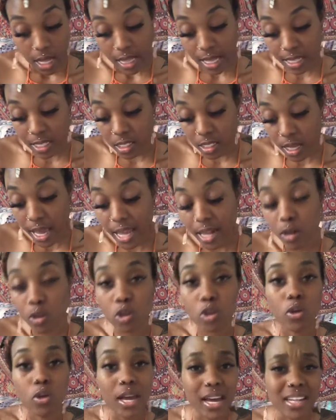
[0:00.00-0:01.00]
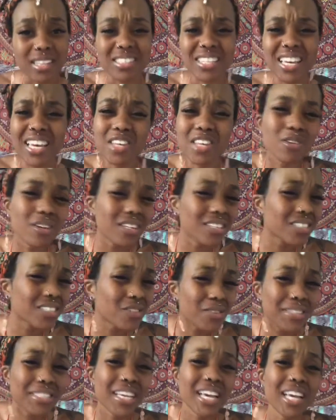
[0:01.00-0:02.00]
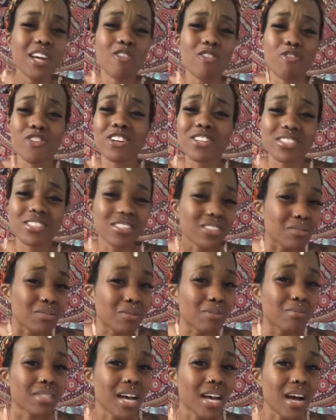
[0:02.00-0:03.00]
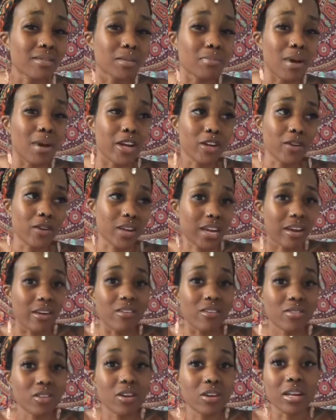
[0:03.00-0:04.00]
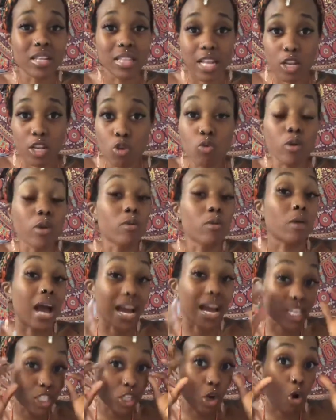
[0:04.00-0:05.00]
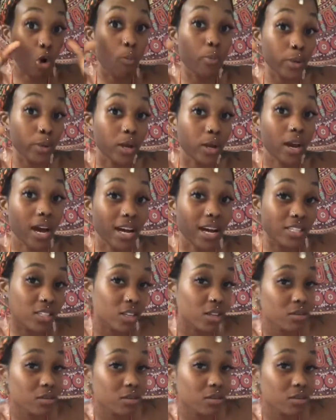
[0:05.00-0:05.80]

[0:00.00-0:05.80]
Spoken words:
you can take criticism sometimes about your character, and then you can actually open your eyes to